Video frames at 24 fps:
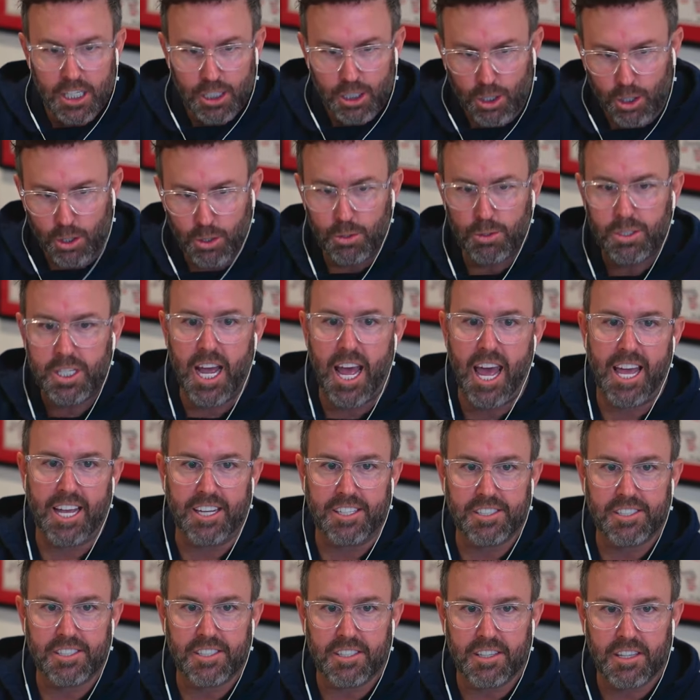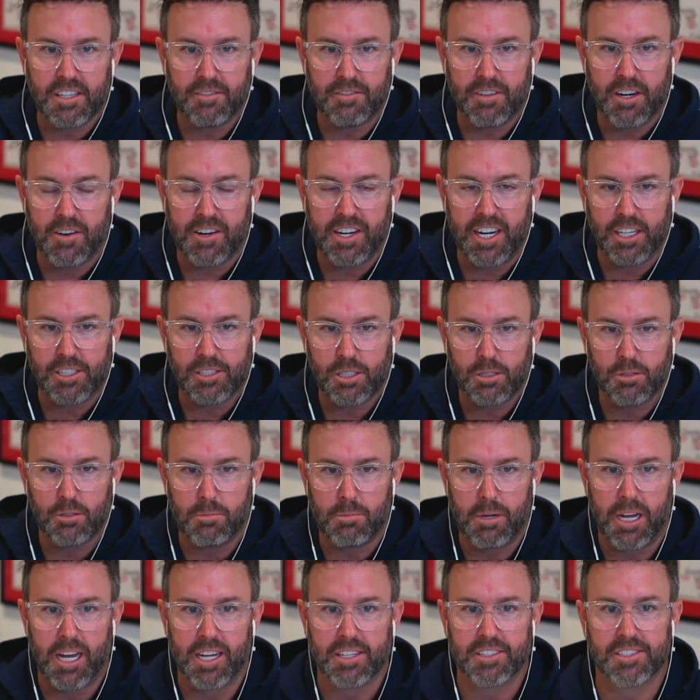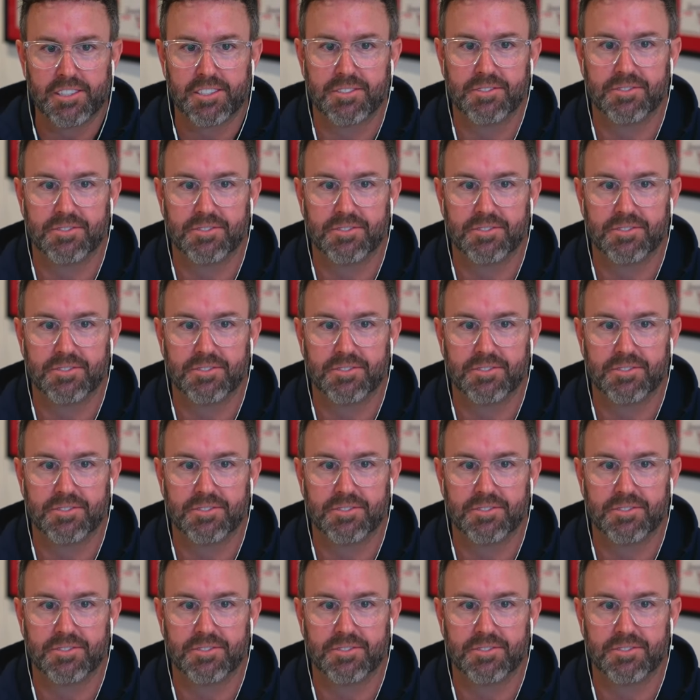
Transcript: two tanks the very next two at bats.